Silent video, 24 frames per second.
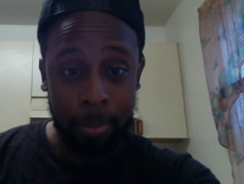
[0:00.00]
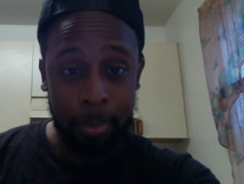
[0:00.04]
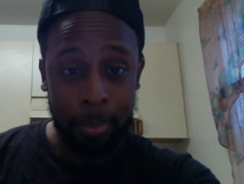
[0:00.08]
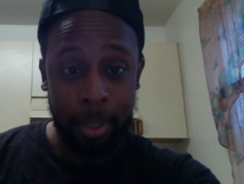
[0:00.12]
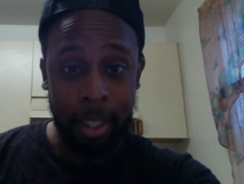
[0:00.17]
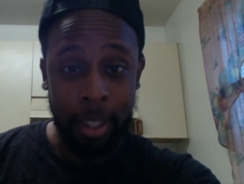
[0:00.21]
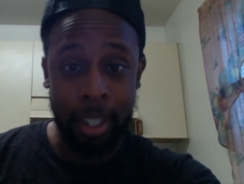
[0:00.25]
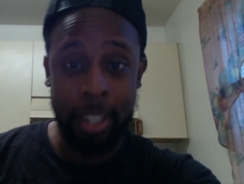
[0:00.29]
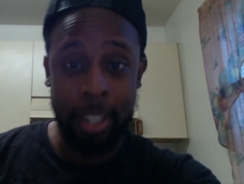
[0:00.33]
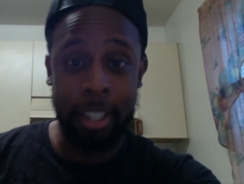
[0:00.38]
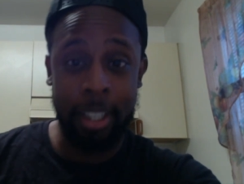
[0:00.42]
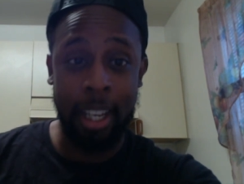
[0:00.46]

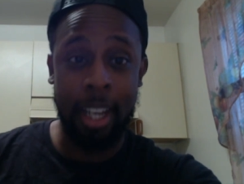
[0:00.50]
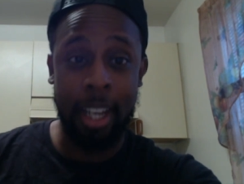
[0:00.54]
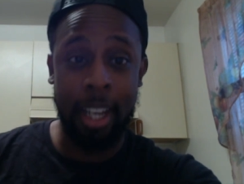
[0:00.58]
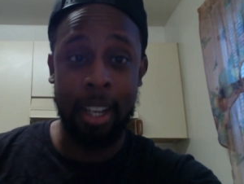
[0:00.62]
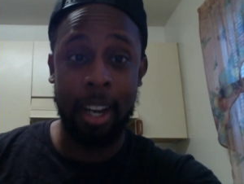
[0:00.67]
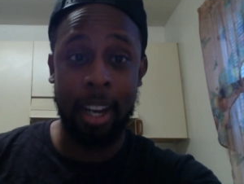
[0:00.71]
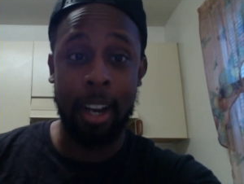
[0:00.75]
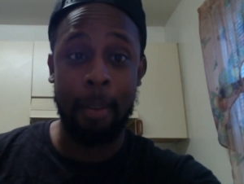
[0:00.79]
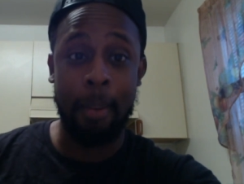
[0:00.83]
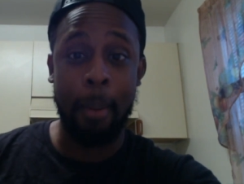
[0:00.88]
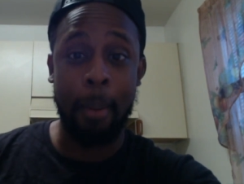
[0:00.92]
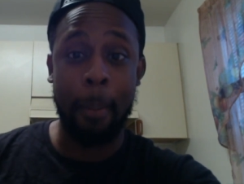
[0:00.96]
See, y'all, uh,
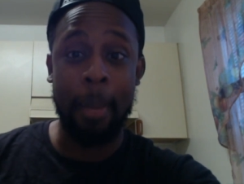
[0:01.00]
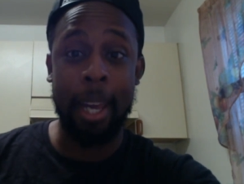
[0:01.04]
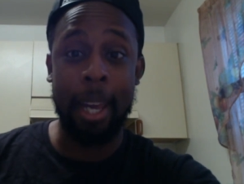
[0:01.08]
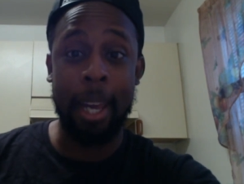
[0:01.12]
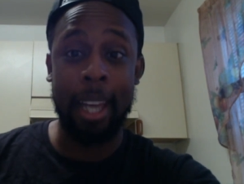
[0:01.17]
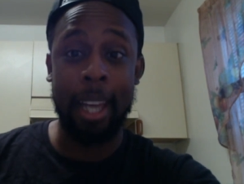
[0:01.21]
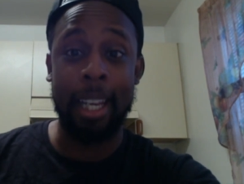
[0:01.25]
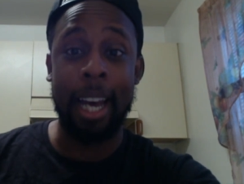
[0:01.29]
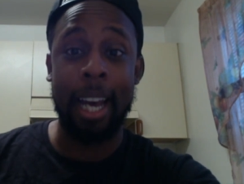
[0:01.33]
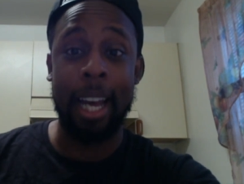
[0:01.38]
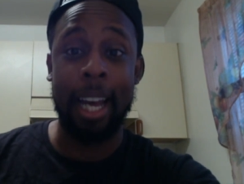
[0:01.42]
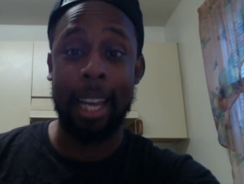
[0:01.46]
my man
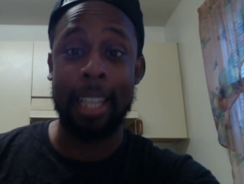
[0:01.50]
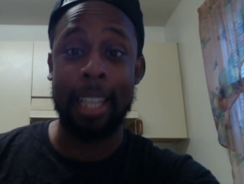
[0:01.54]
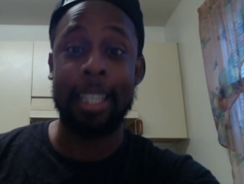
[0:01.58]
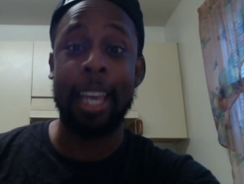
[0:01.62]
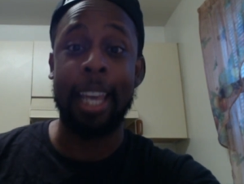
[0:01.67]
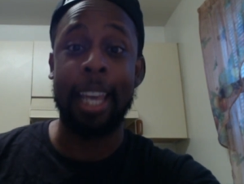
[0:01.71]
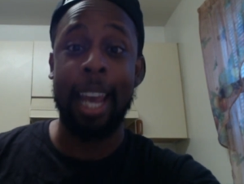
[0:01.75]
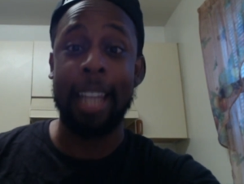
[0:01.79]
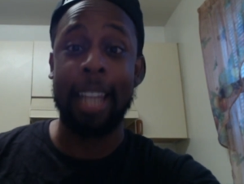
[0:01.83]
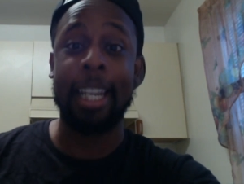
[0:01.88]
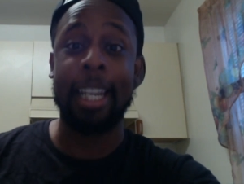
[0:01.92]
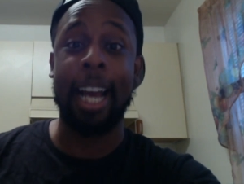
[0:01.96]
got his head
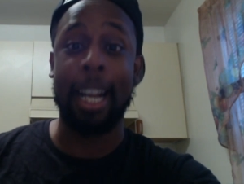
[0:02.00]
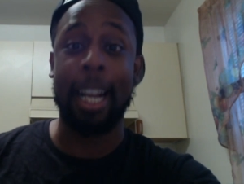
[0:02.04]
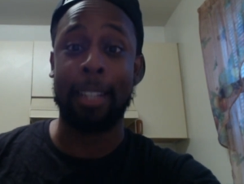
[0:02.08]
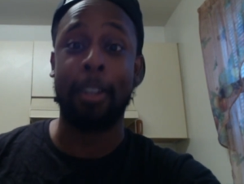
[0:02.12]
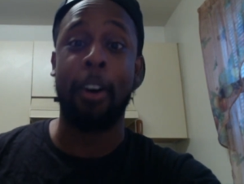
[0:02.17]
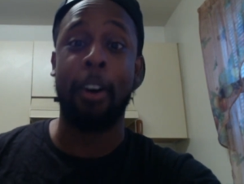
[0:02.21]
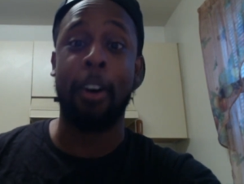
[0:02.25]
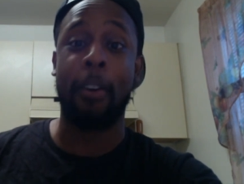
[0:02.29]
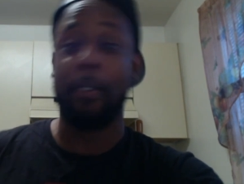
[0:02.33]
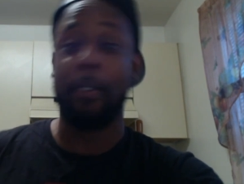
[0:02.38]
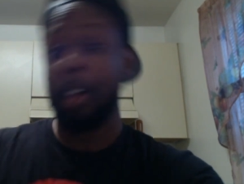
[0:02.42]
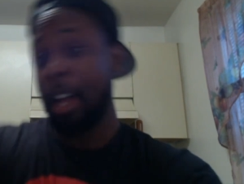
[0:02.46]
knocked
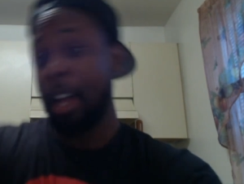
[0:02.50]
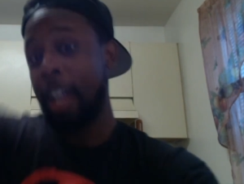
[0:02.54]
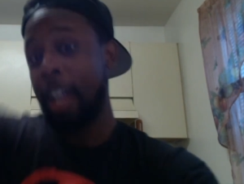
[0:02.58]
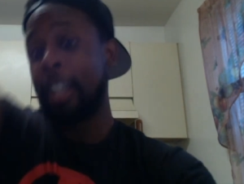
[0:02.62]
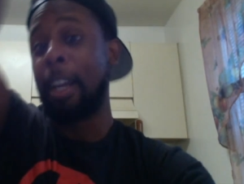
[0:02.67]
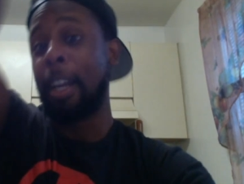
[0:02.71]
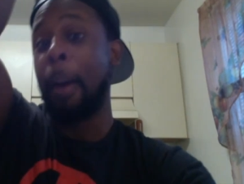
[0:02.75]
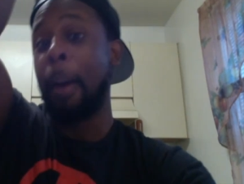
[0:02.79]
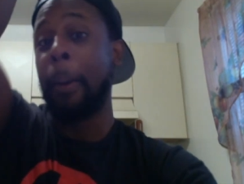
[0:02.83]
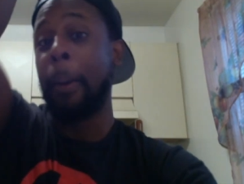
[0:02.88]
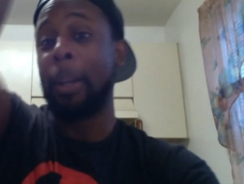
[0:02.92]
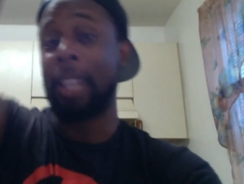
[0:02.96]
off,
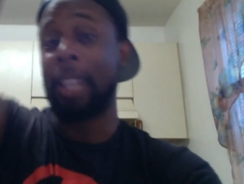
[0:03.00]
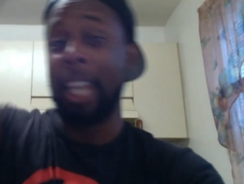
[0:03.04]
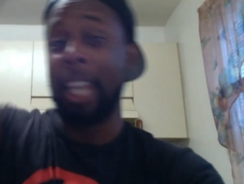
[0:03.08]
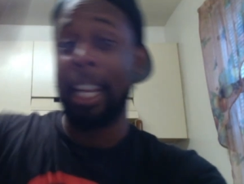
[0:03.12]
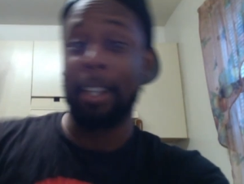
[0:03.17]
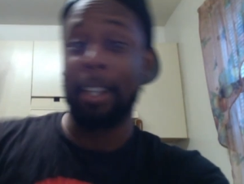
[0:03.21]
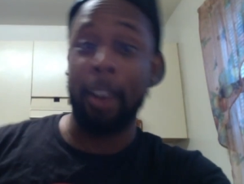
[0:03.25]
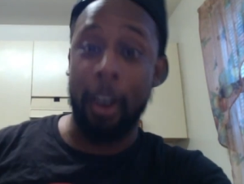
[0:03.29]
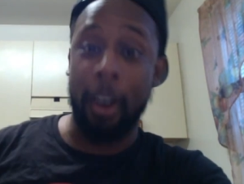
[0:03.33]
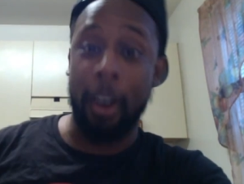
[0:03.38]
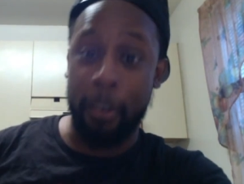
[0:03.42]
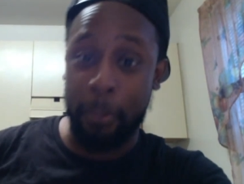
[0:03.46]
cleaned
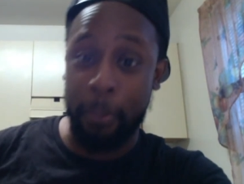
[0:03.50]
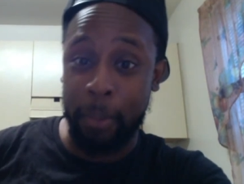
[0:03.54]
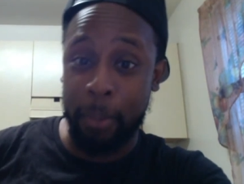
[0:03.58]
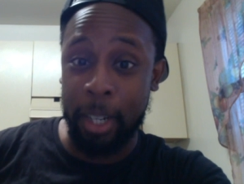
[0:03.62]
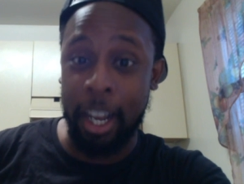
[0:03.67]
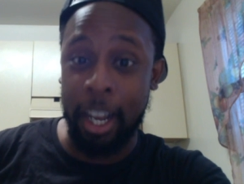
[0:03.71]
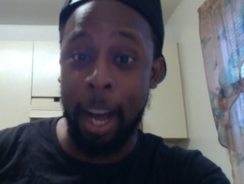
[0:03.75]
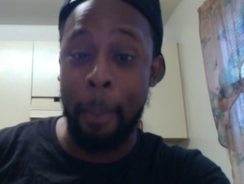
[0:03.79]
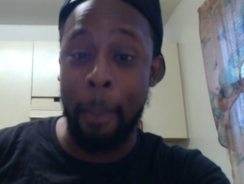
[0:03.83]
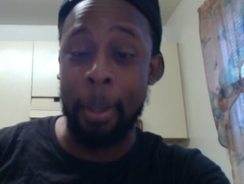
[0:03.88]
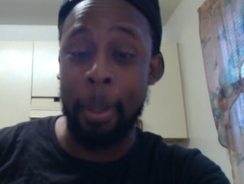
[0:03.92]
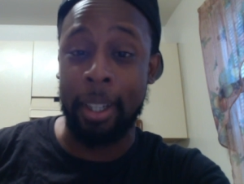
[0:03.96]
off with the
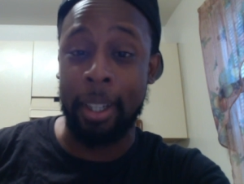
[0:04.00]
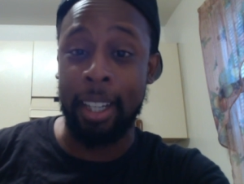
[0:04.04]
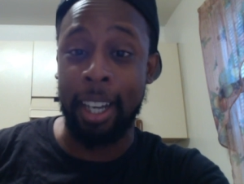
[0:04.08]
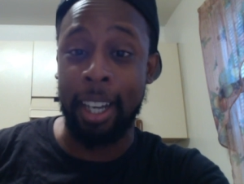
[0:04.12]
uppercut.